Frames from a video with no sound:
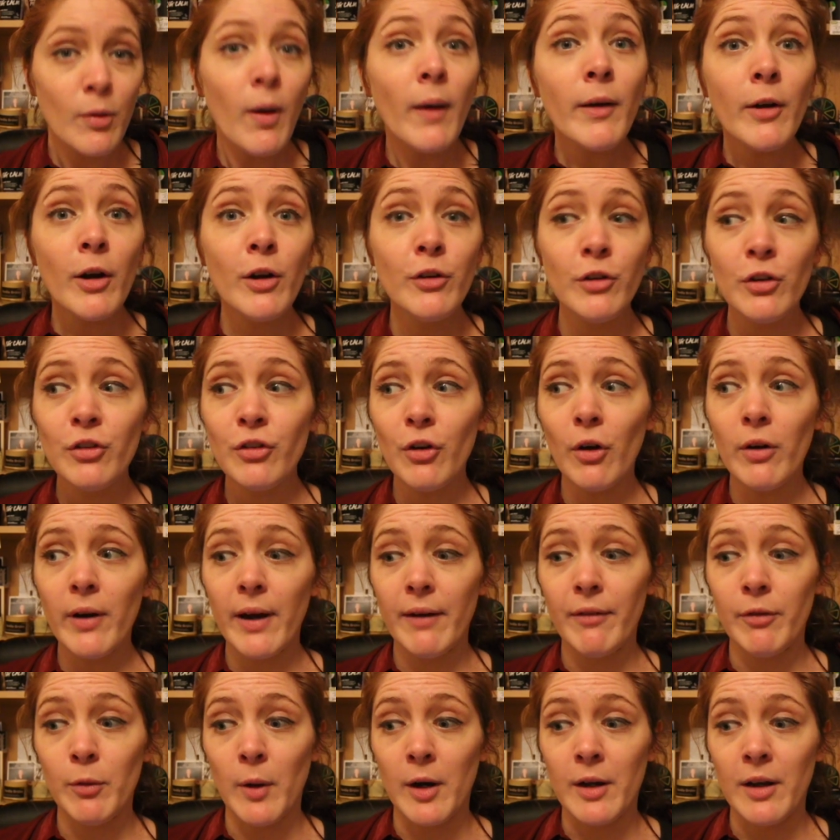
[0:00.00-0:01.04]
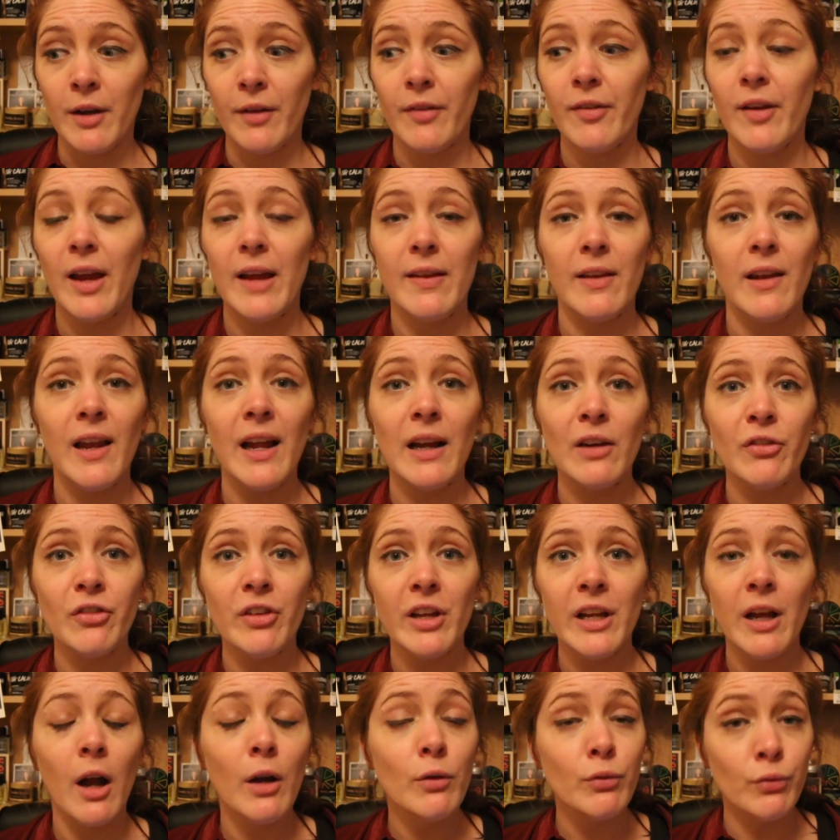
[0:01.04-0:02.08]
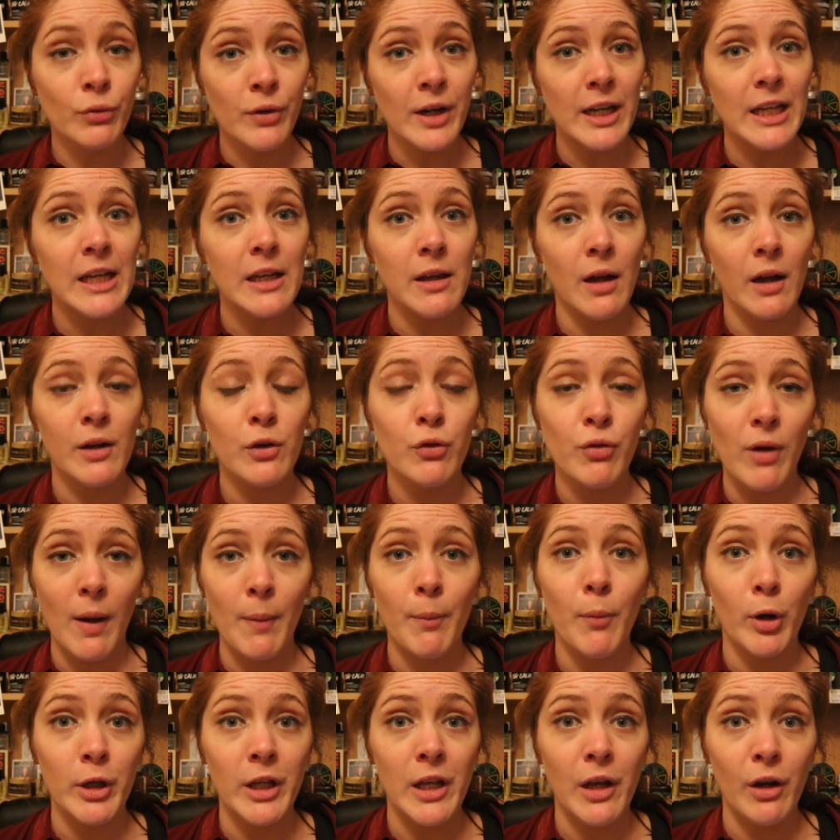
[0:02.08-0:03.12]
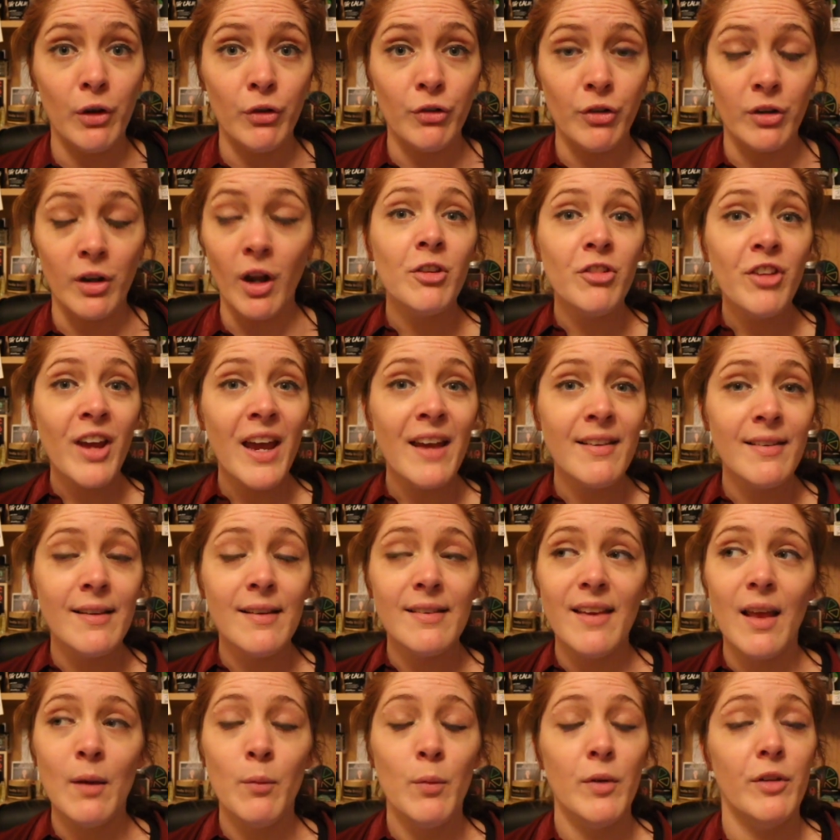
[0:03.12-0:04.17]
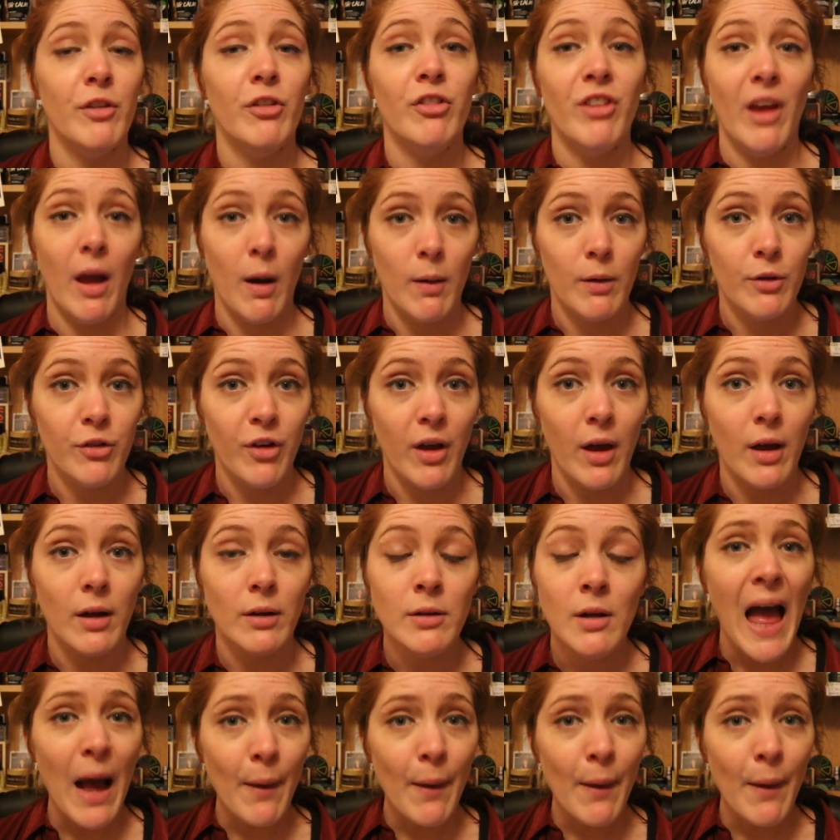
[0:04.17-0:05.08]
So I'm going to shock everyone and say that actually I really like Tramp body lotion. It shares its scent with a shower gel.